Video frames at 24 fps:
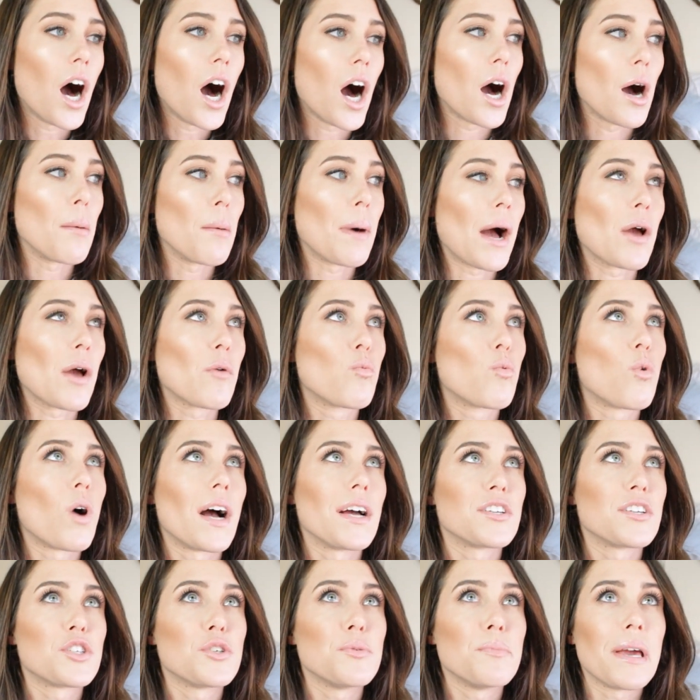Um, I
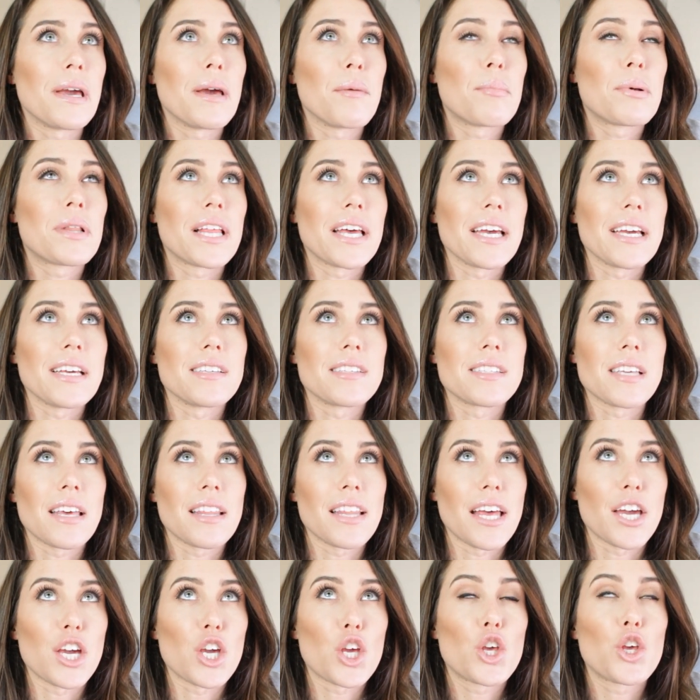want to make, place a
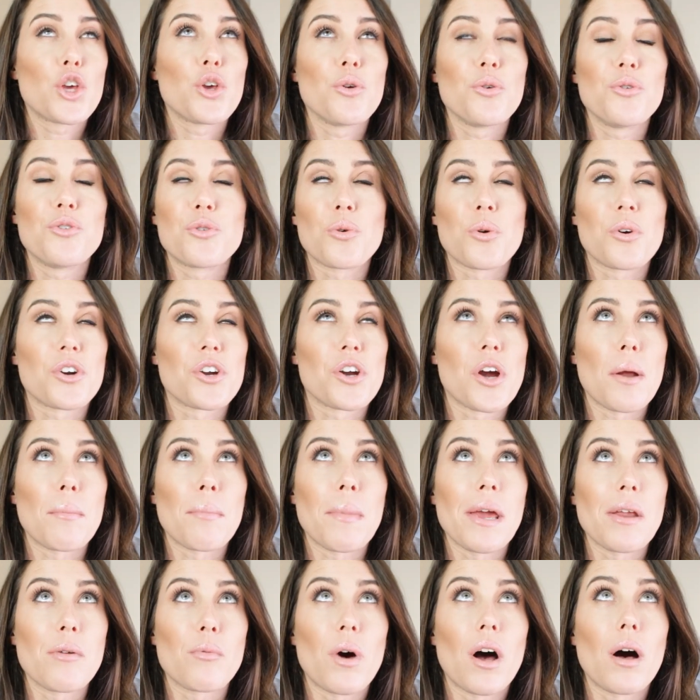like huge order on
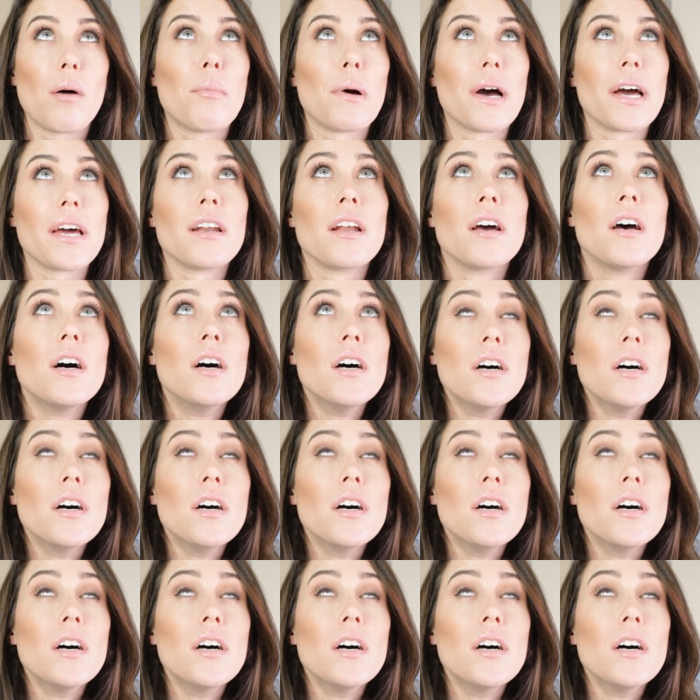Madewell, but